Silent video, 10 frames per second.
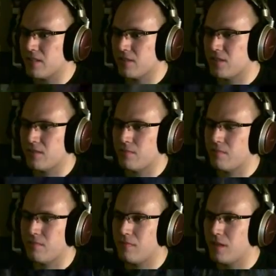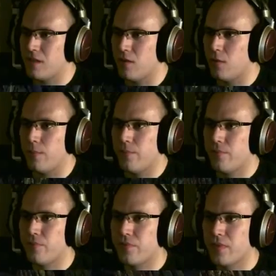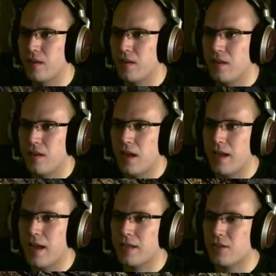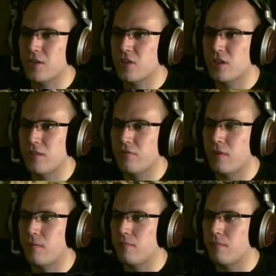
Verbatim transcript: It's, you know, I, I, I should have...